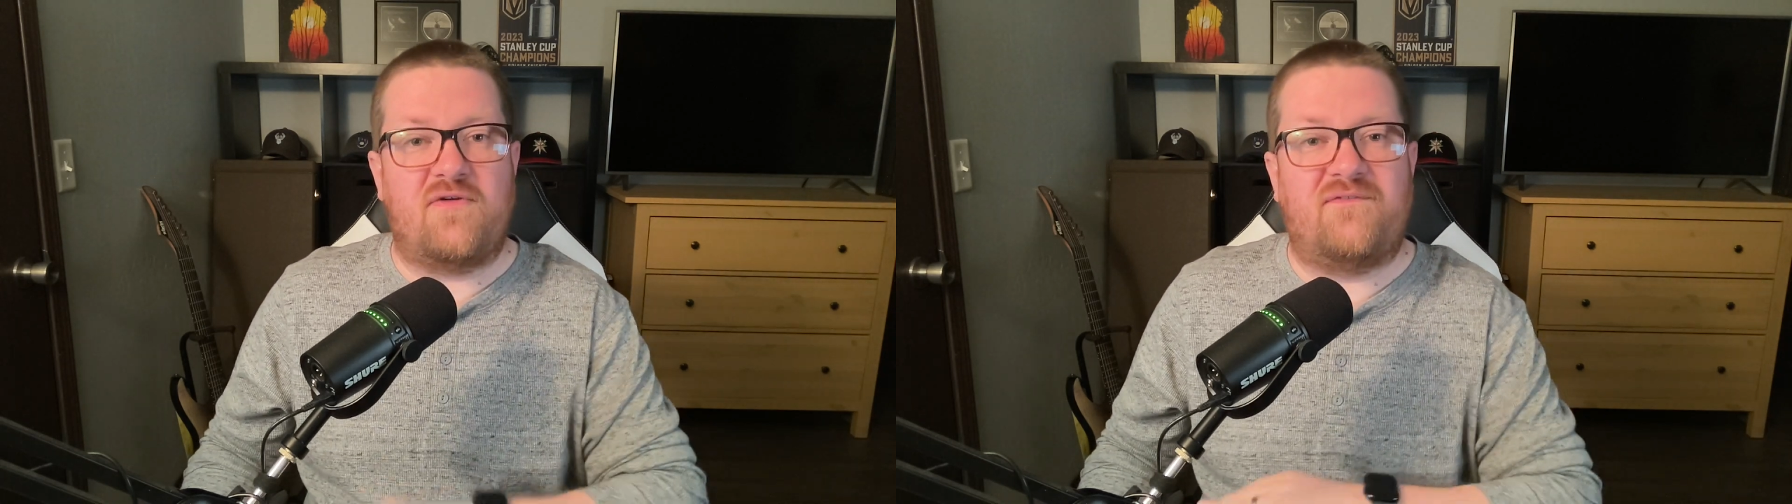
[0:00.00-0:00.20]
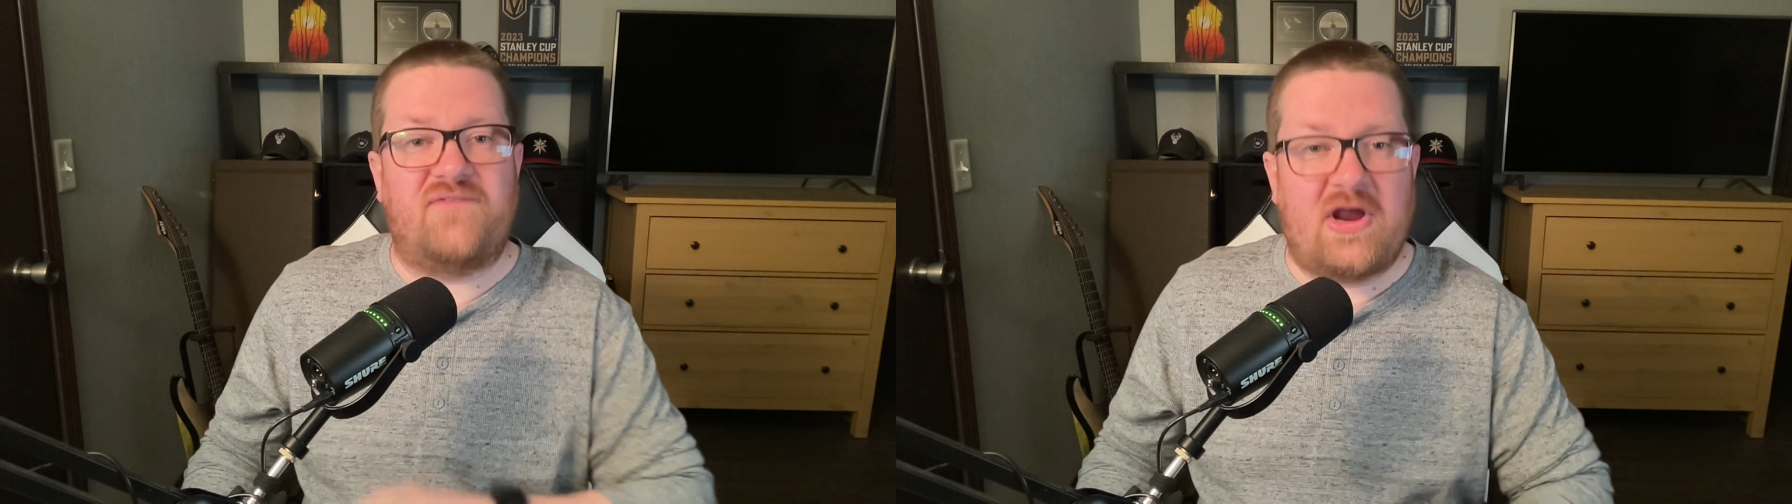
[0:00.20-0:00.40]

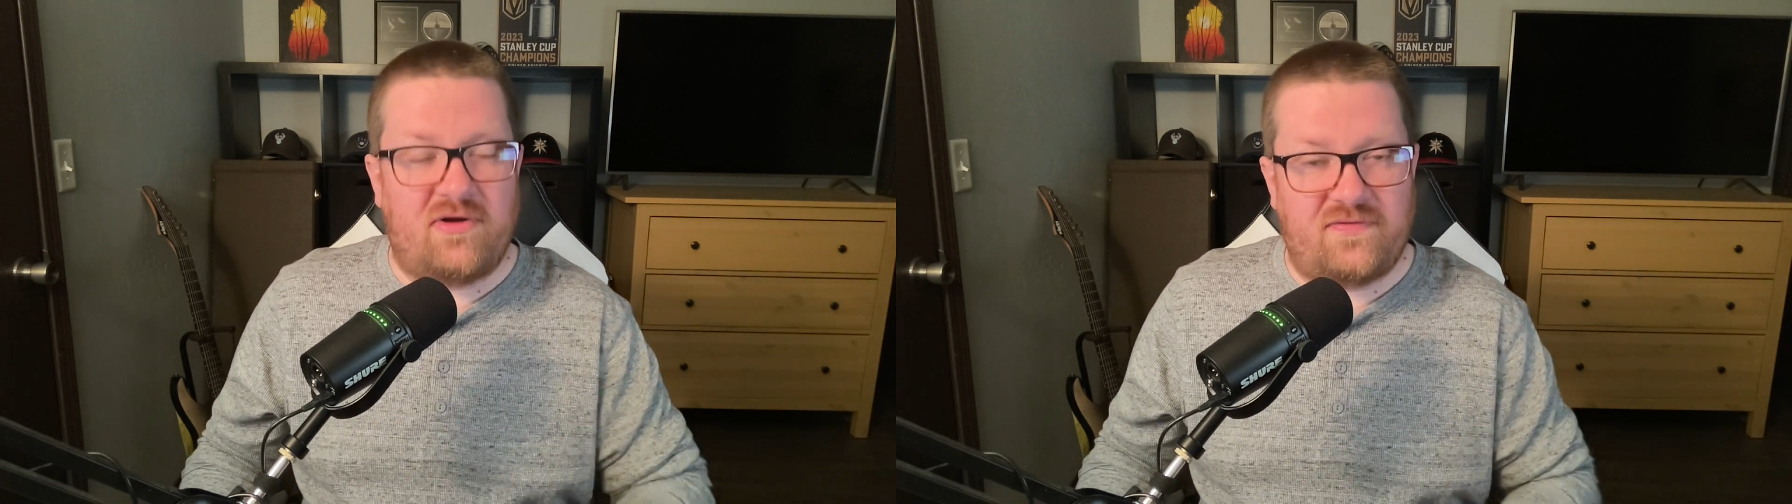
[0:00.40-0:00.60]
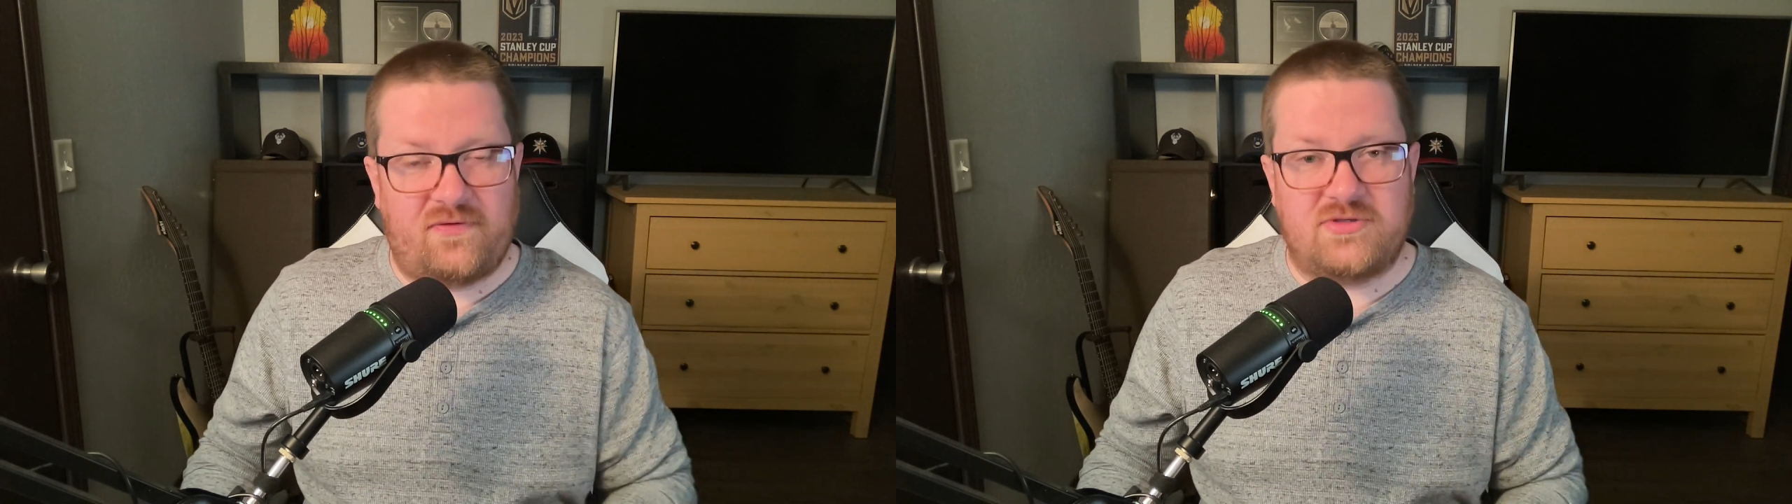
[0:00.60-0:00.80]

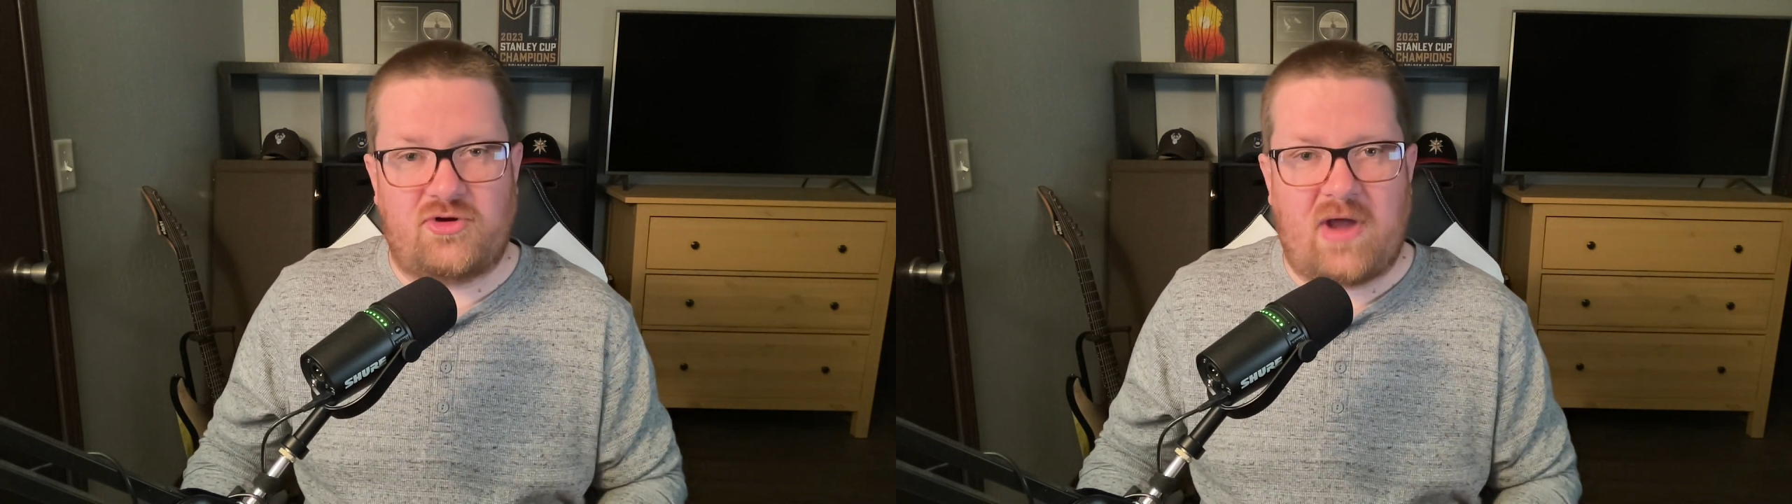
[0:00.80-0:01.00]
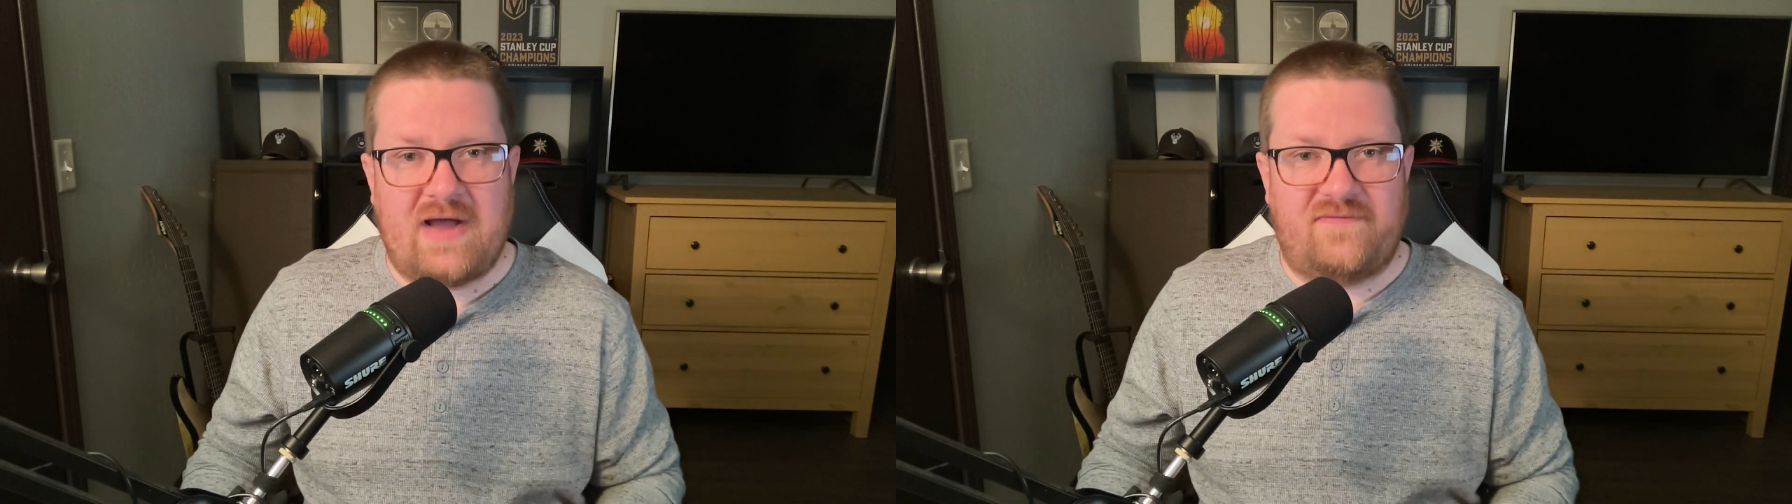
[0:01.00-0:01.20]
very first
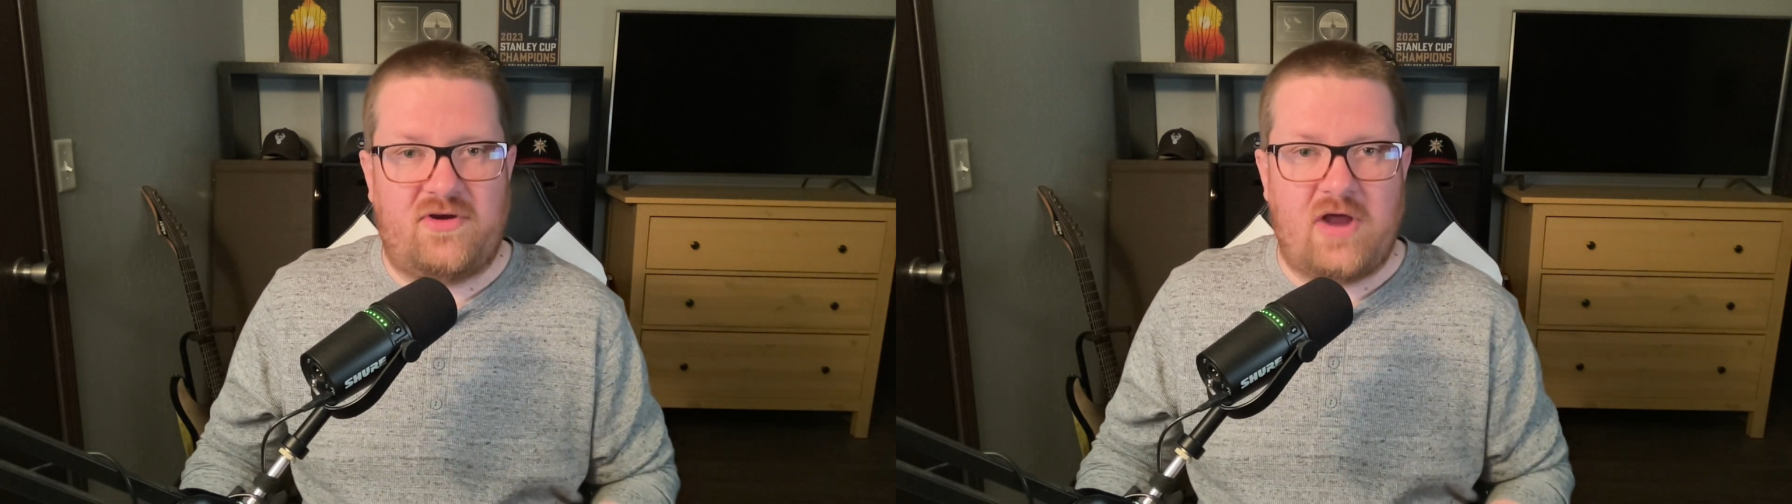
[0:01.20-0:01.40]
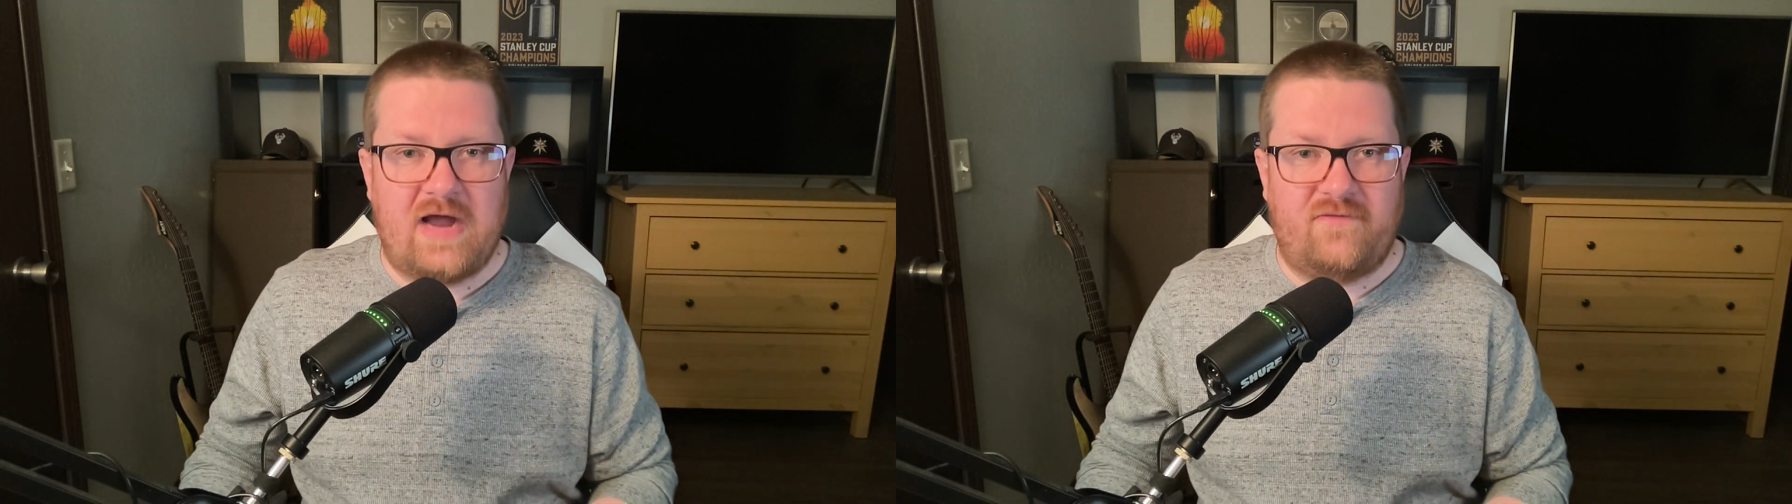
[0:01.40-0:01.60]
craft
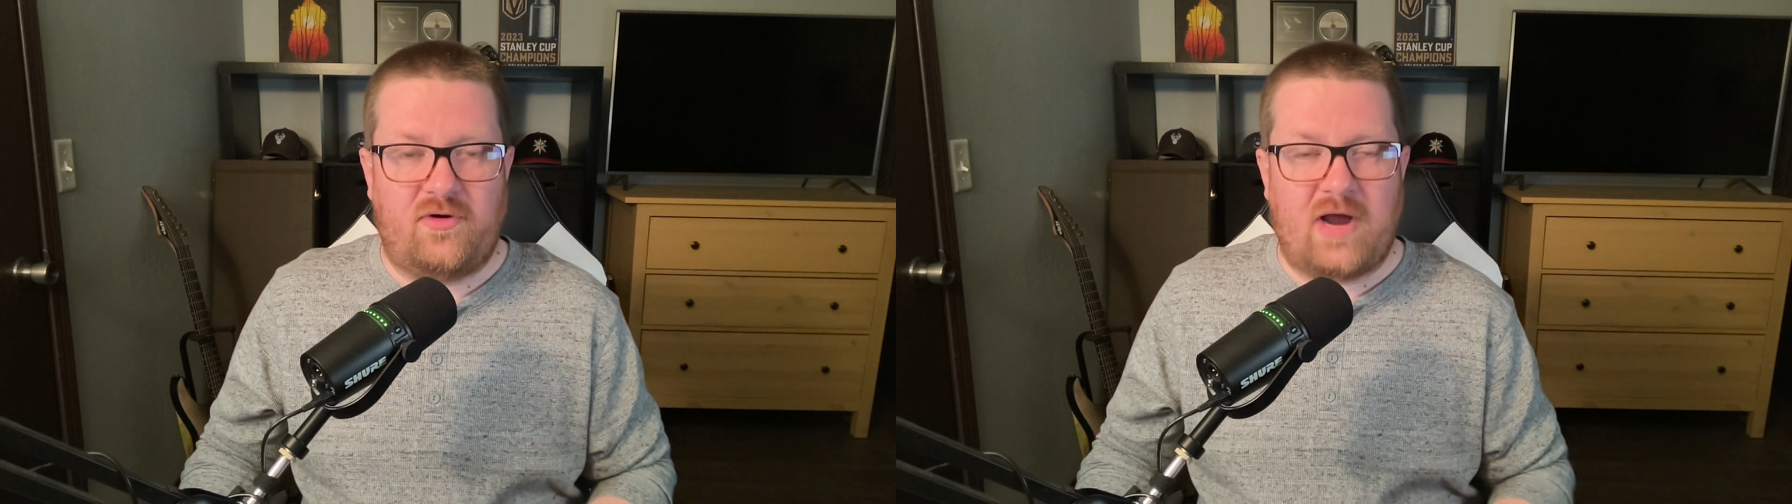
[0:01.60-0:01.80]
fair ever,